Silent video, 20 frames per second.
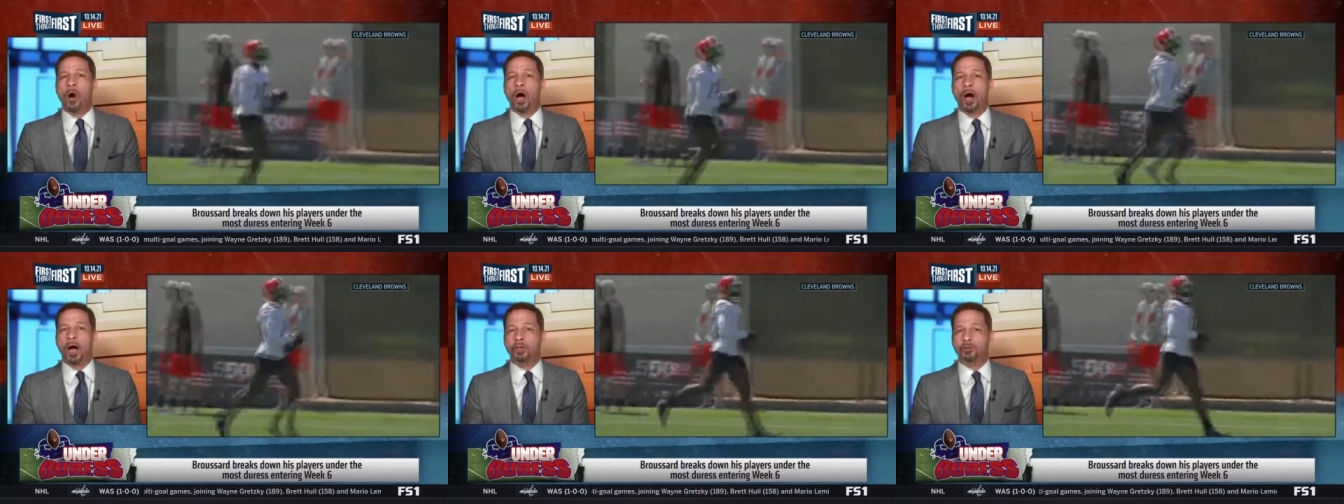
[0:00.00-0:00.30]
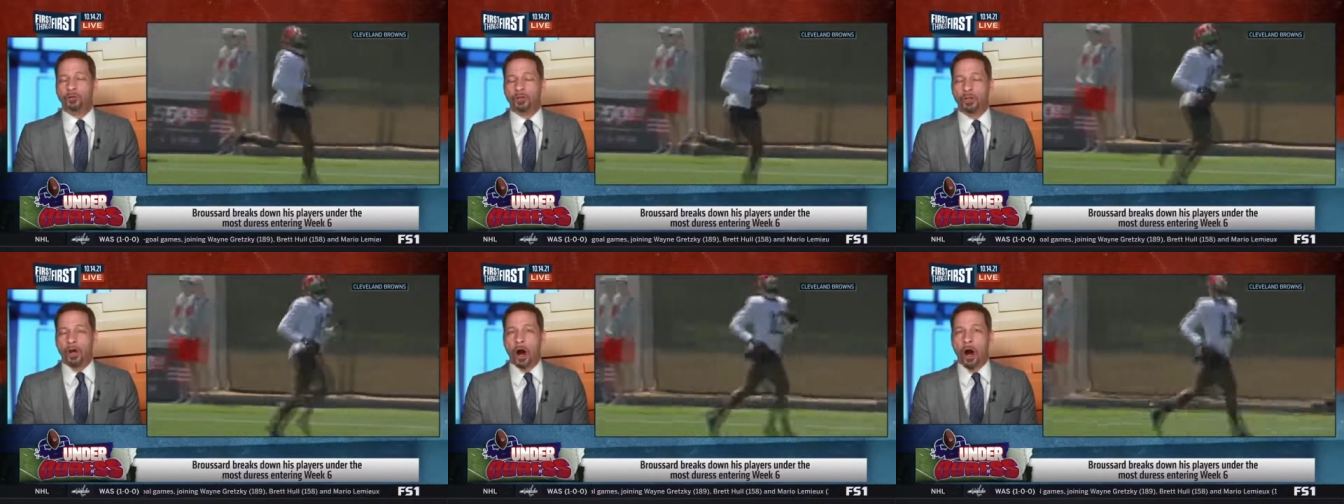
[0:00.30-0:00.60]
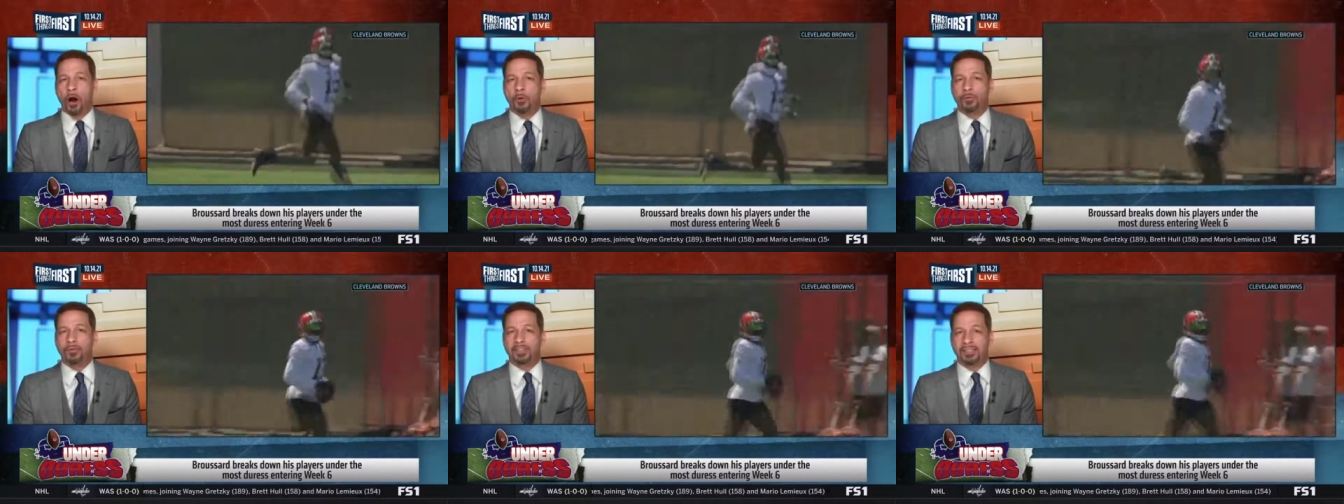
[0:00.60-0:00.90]
100
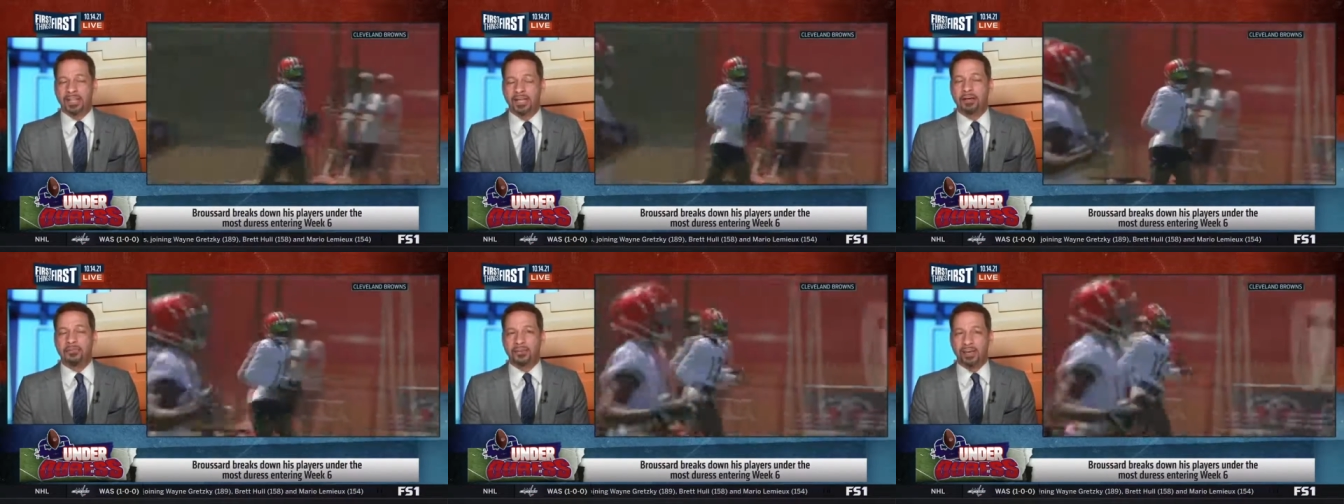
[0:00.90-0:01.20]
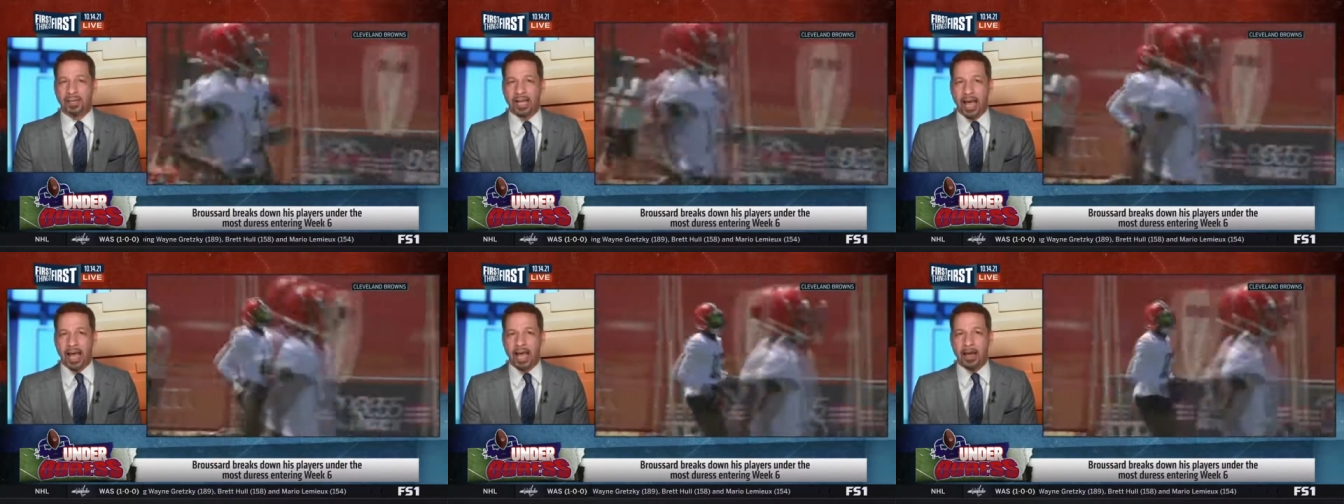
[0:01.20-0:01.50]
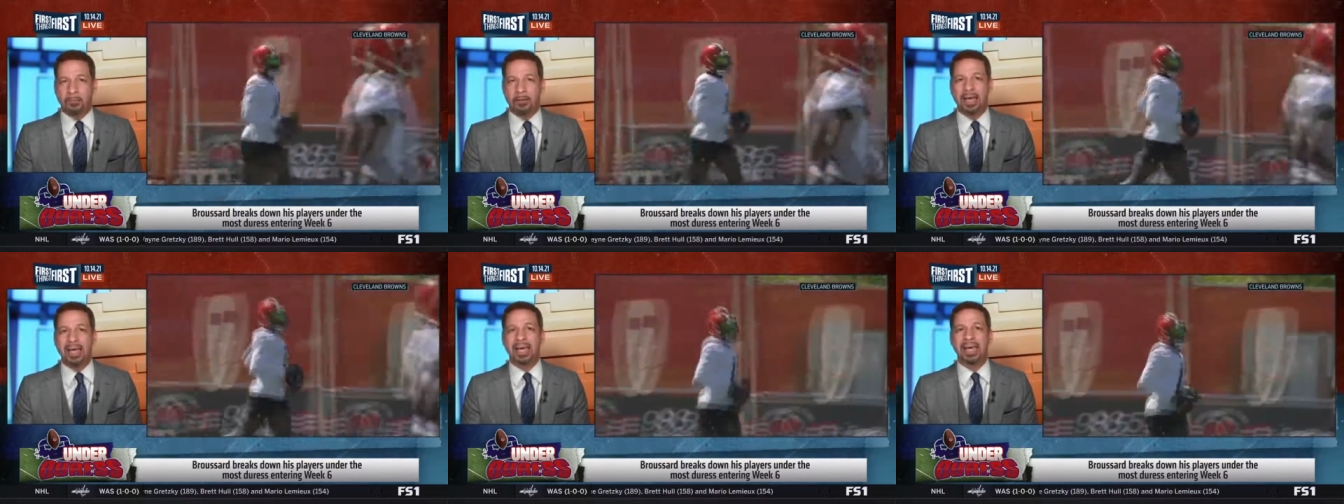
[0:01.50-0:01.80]
yard receiving
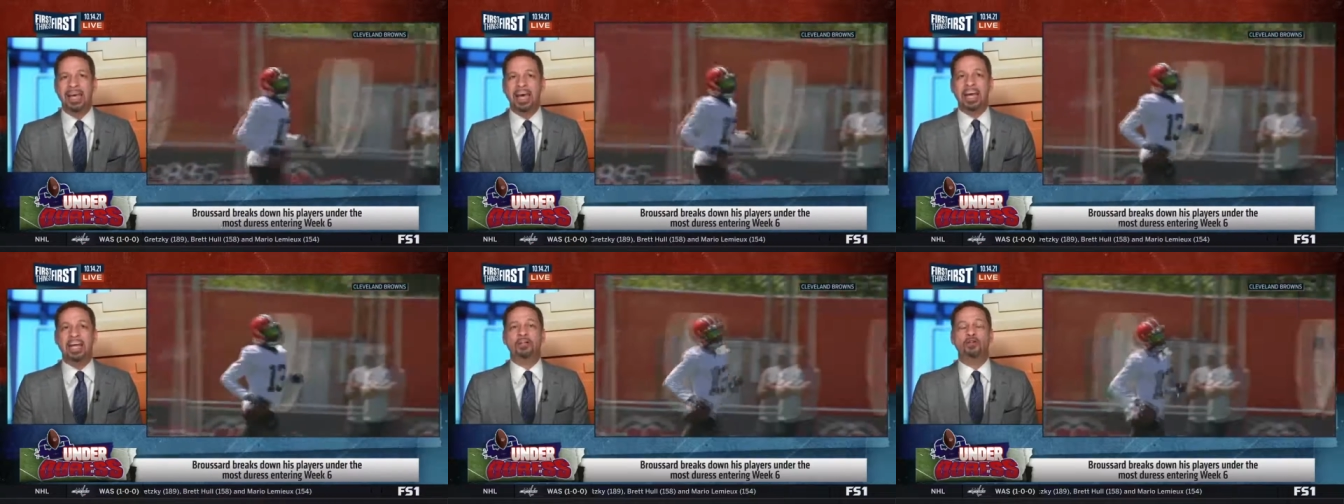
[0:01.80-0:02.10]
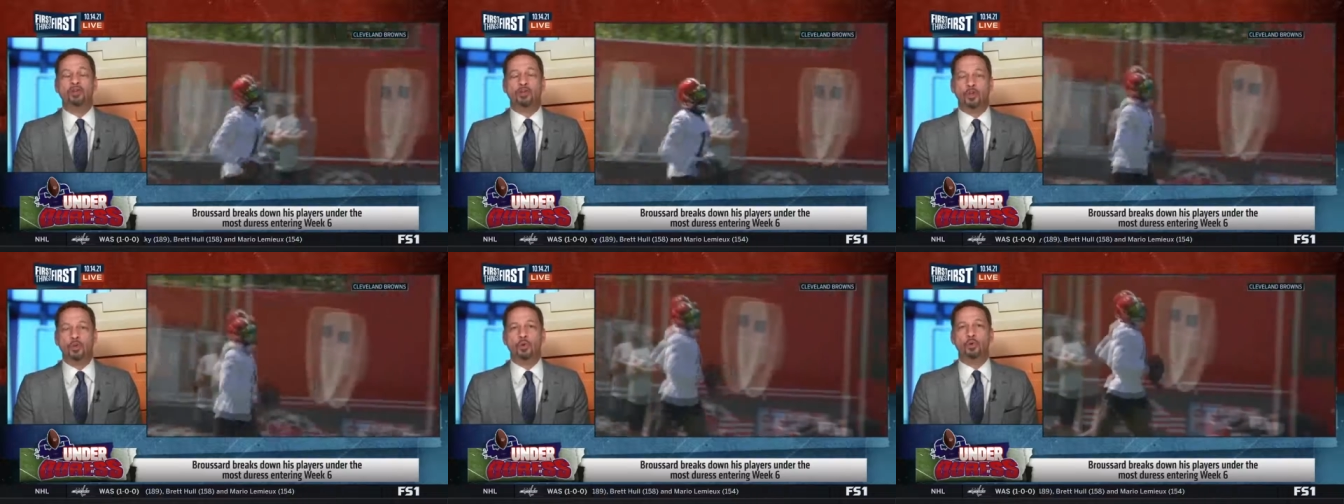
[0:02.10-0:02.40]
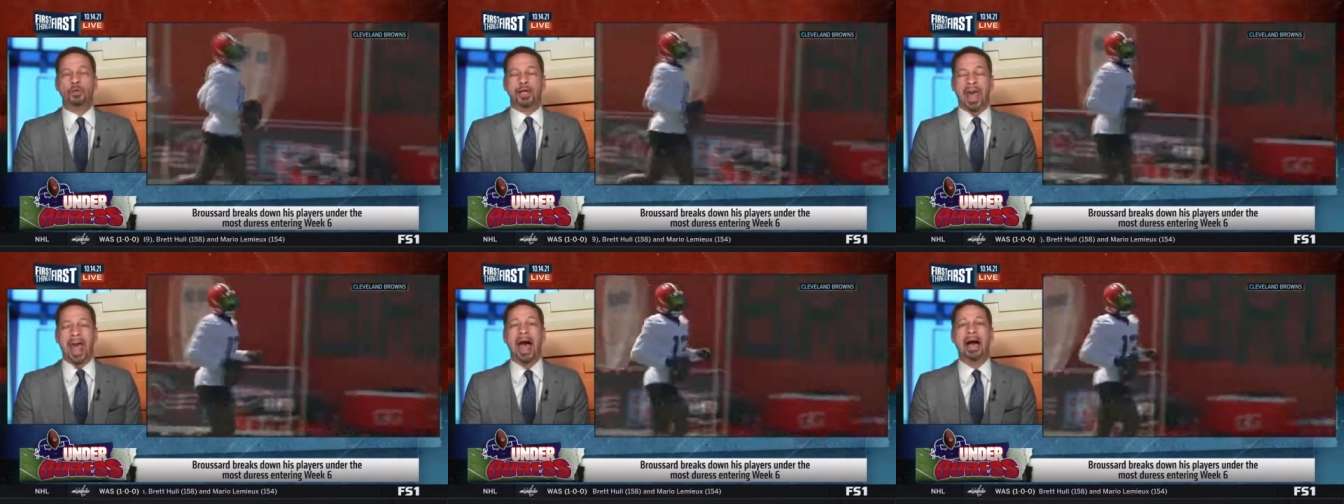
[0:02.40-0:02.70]
game in
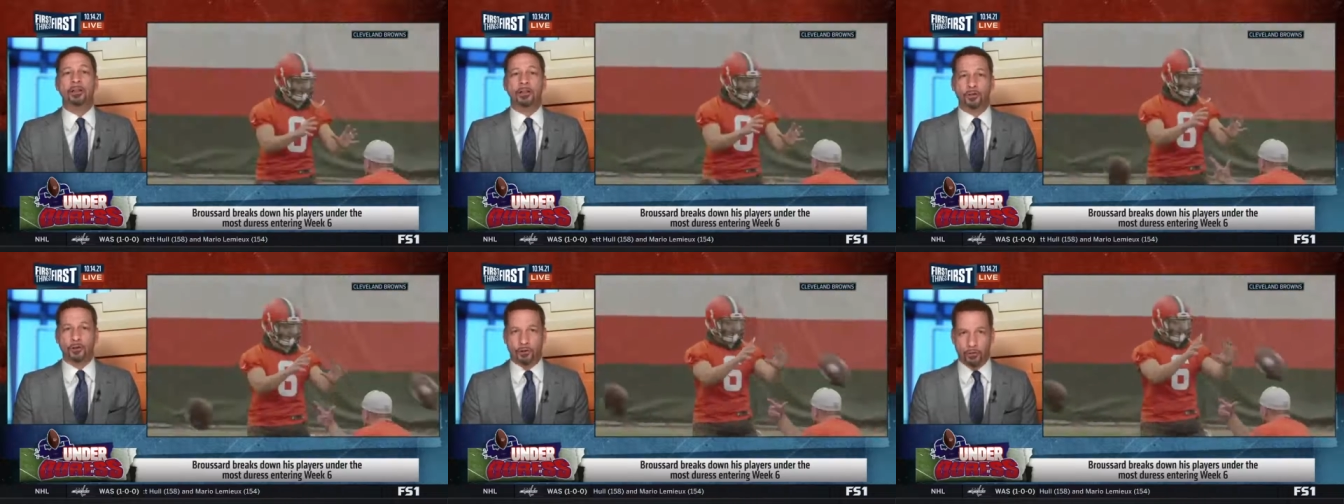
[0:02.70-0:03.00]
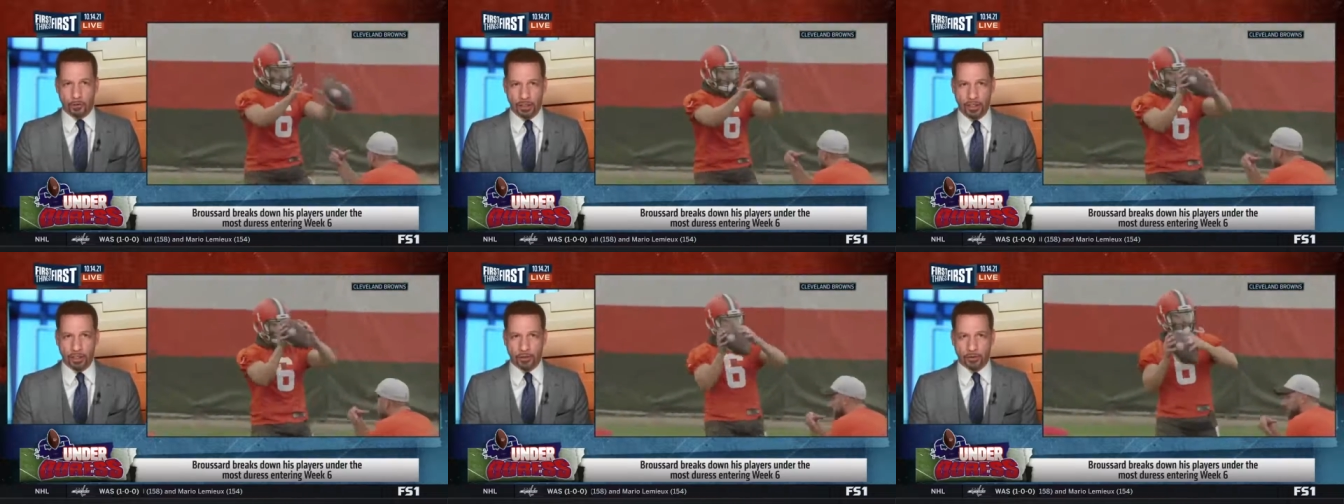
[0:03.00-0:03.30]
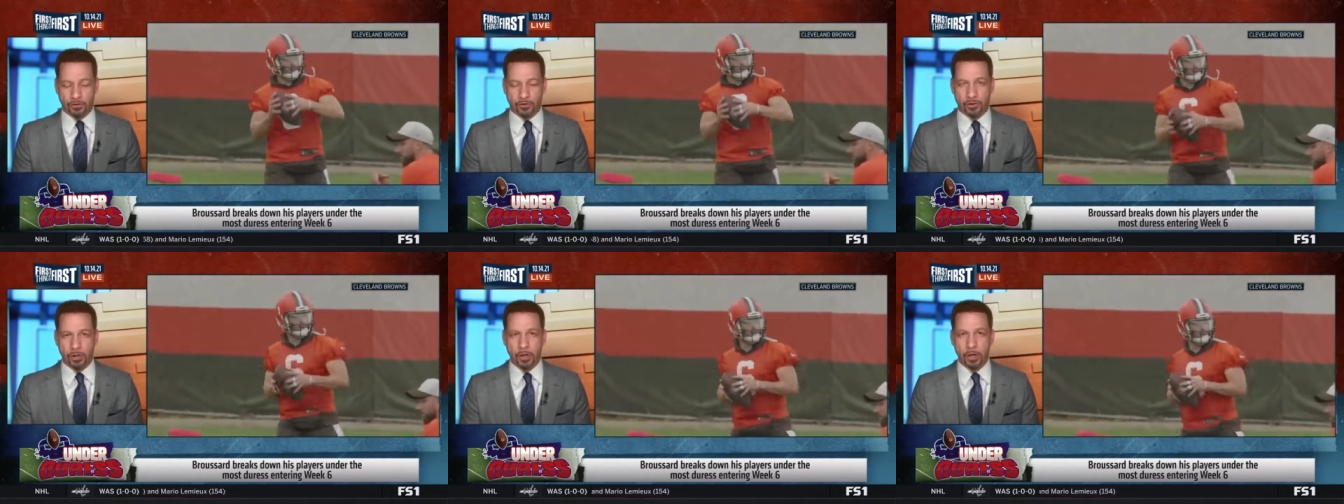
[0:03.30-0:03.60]
two calendar
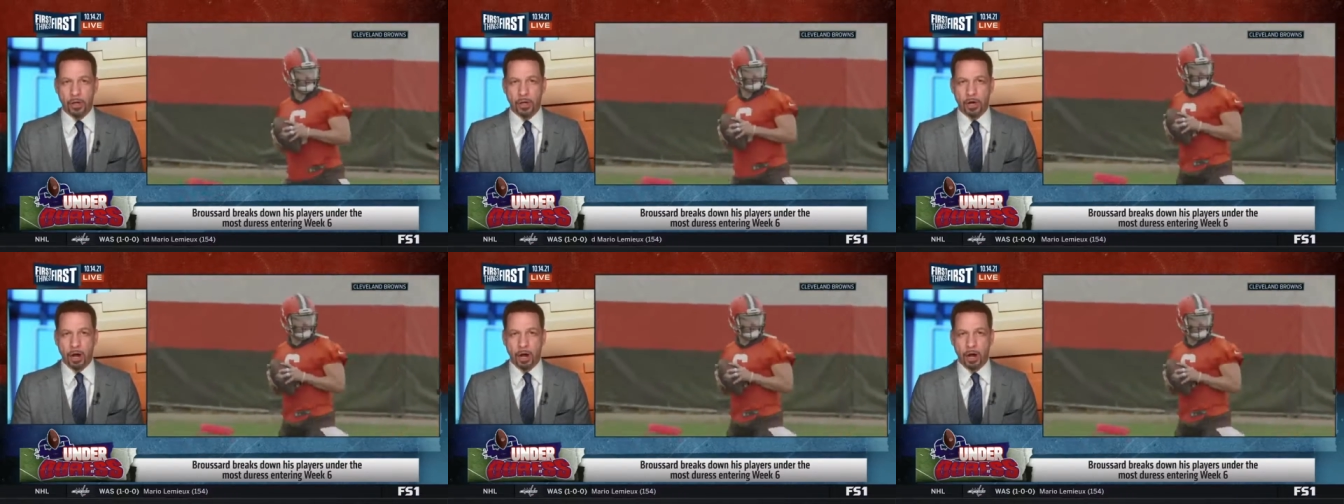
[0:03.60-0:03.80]
years.